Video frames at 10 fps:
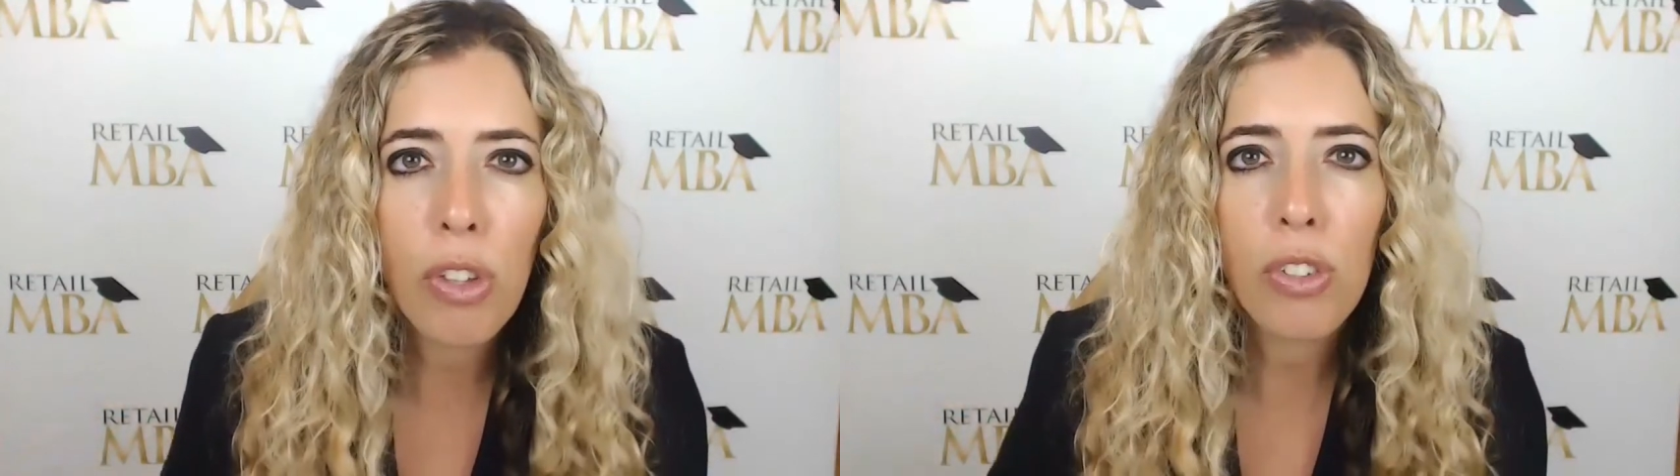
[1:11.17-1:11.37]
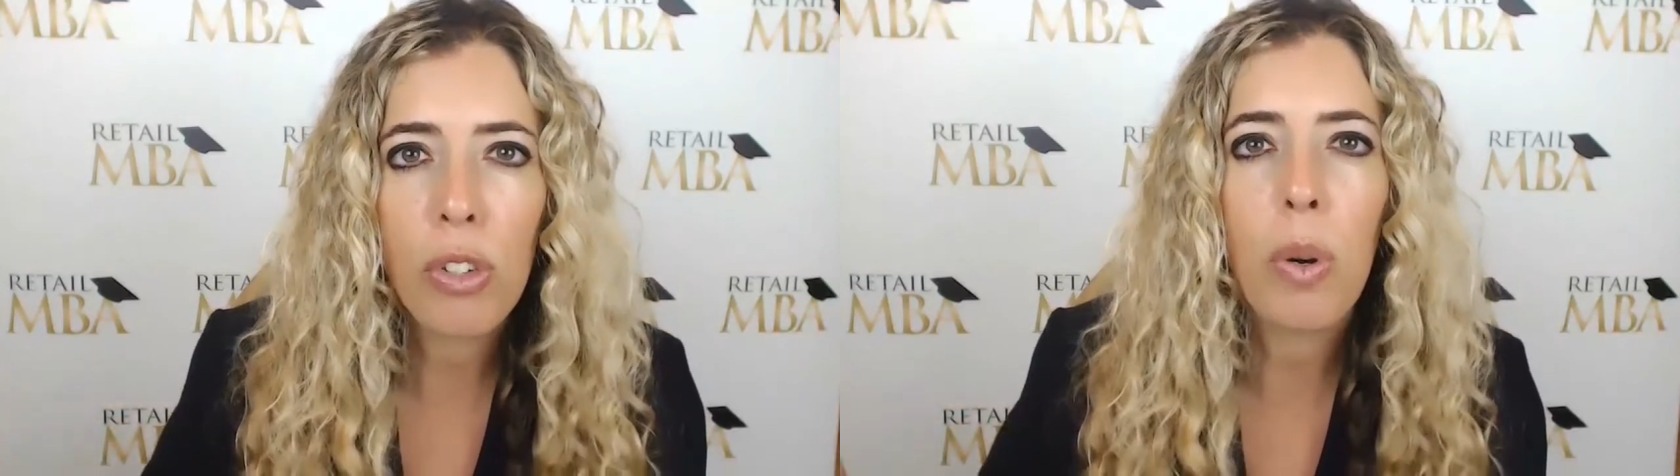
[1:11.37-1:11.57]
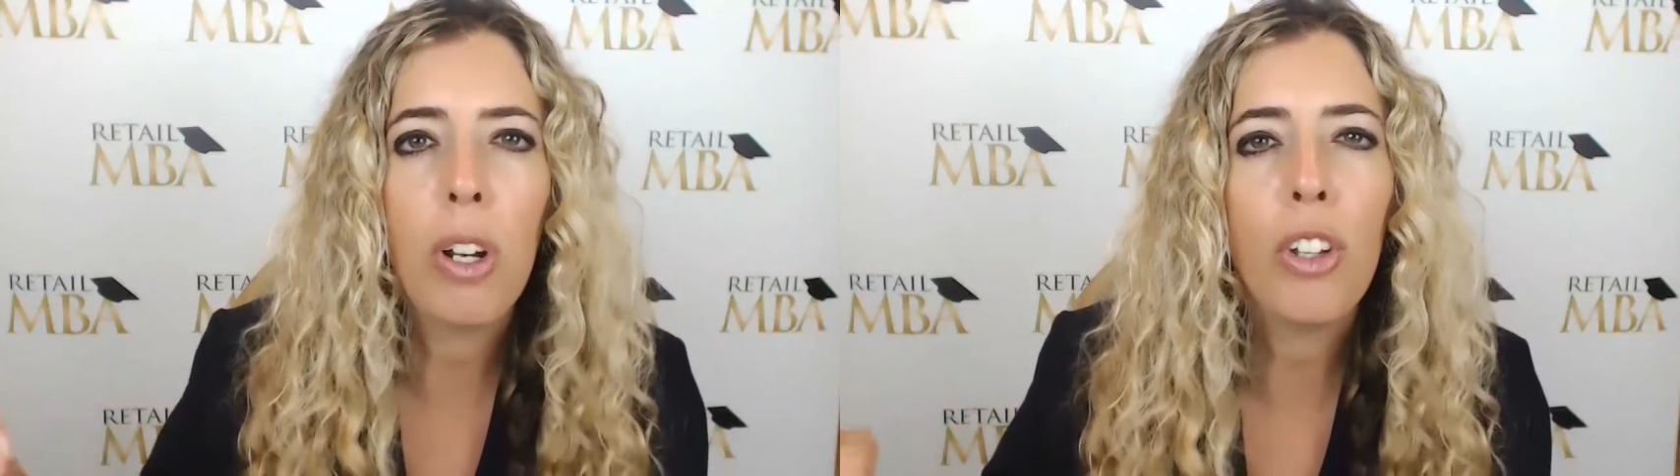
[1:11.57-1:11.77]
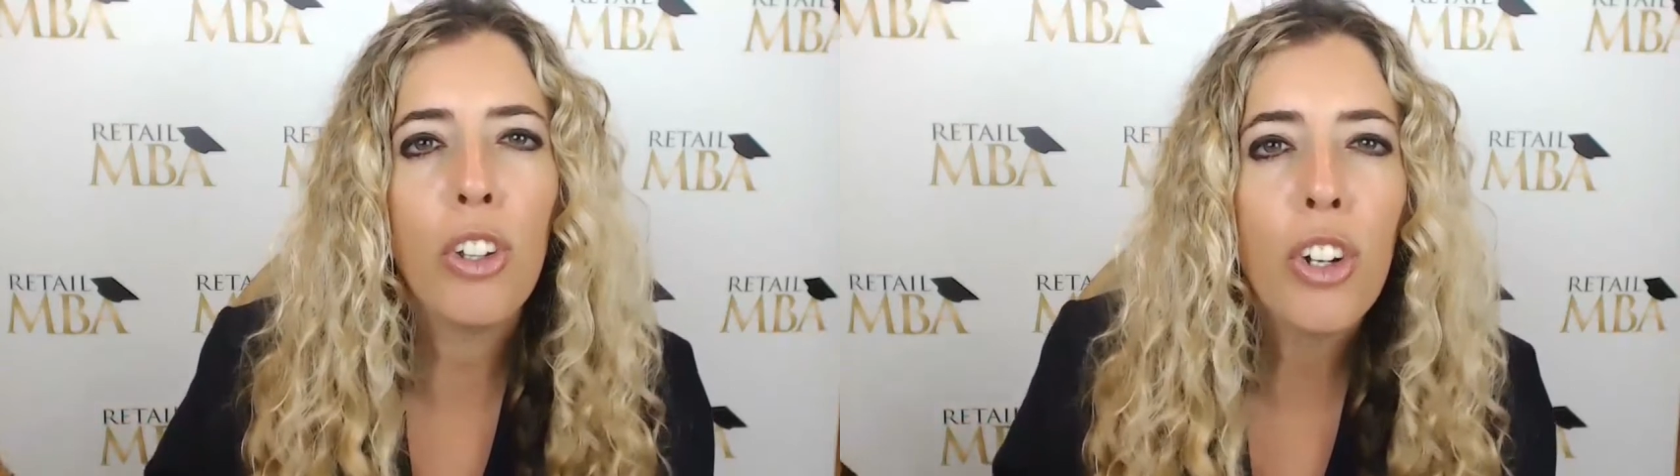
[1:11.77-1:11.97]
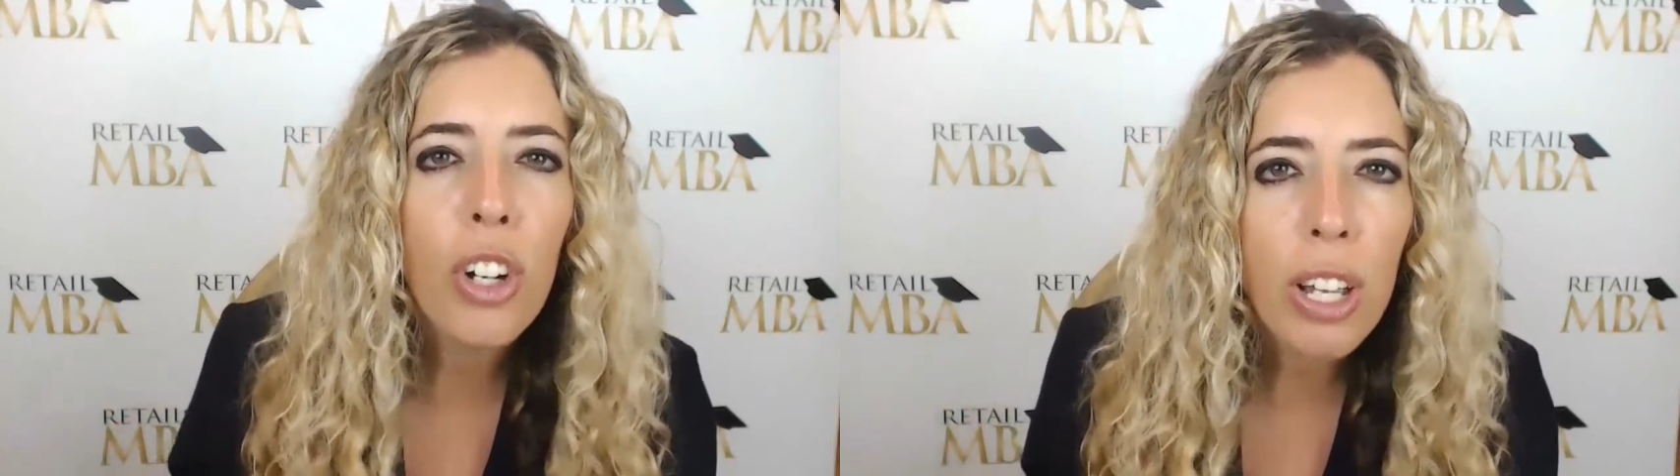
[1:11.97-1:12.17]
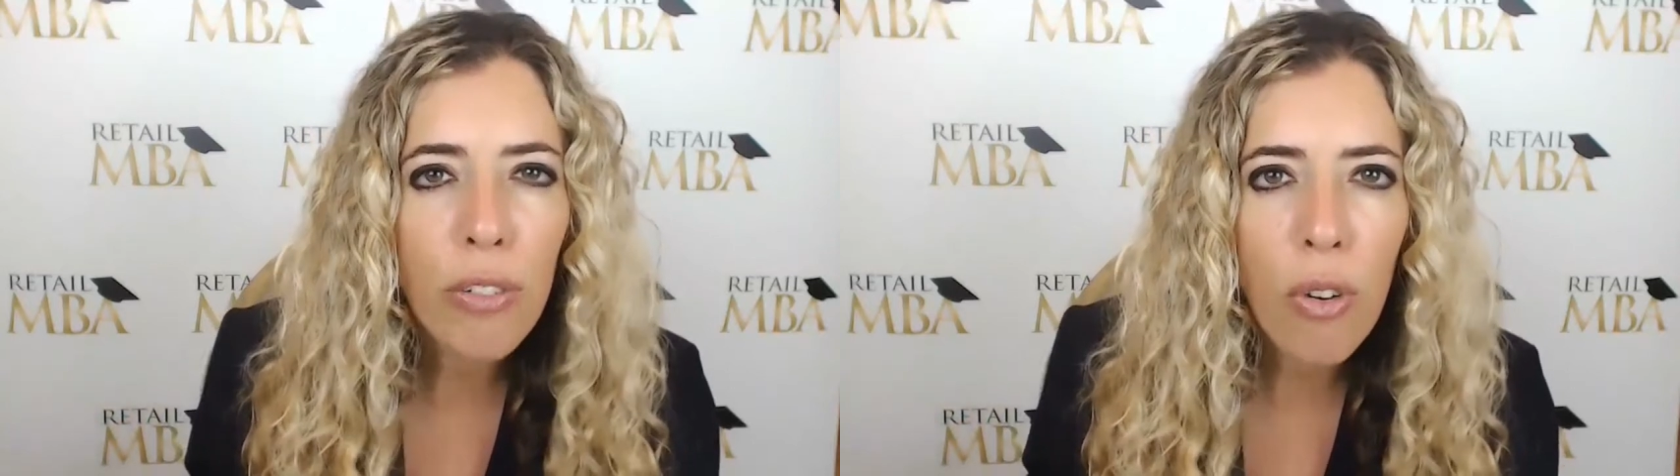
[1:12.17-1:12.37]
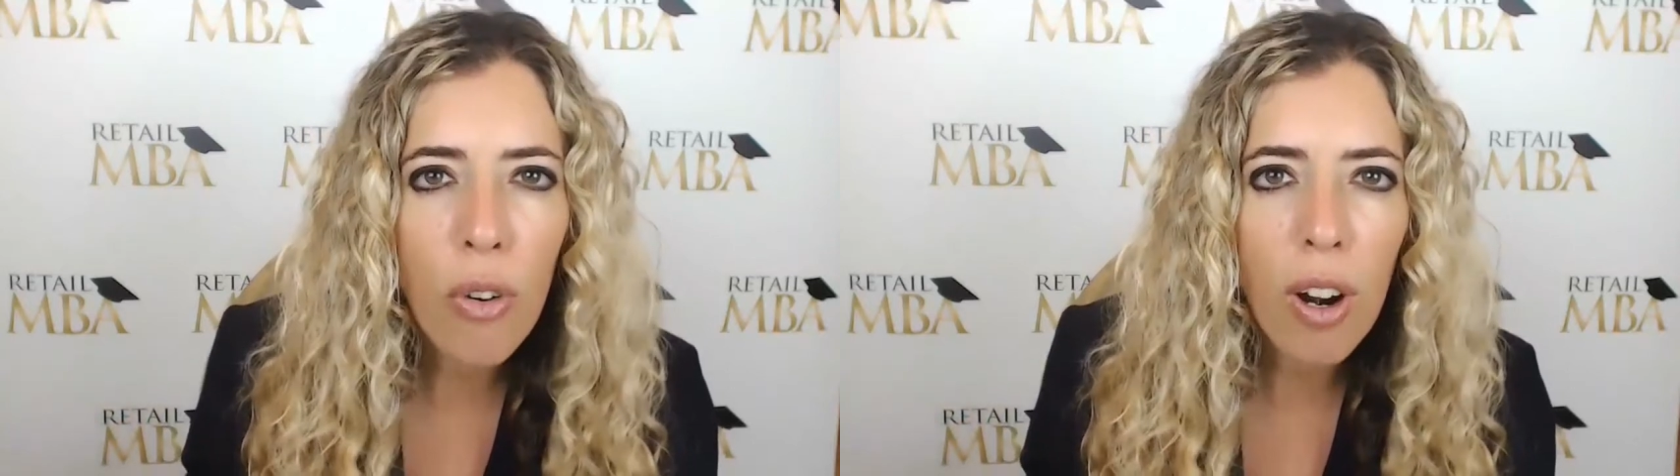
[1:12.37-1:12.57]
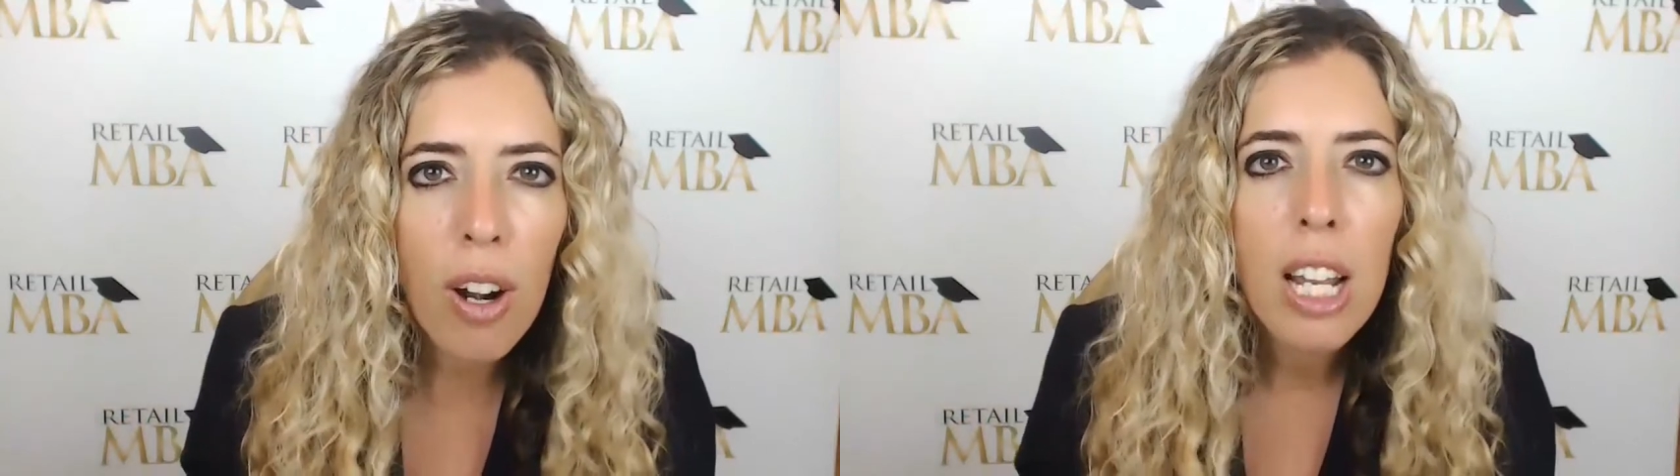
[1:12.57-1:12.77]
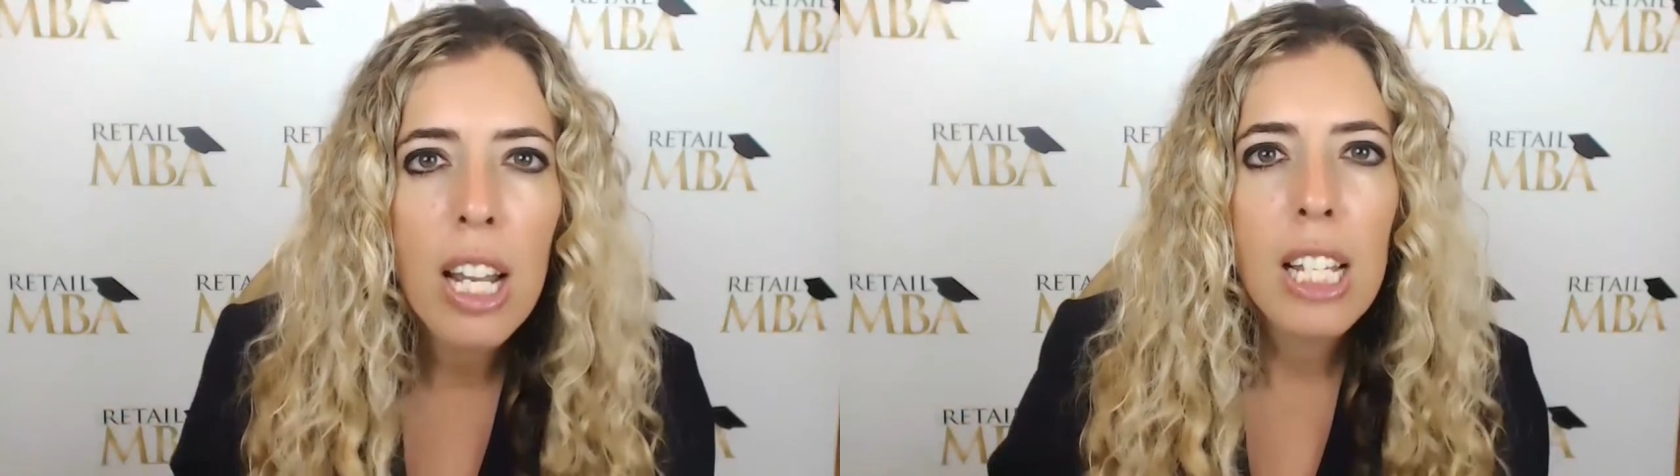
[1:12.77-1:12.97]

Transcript: because you want to look for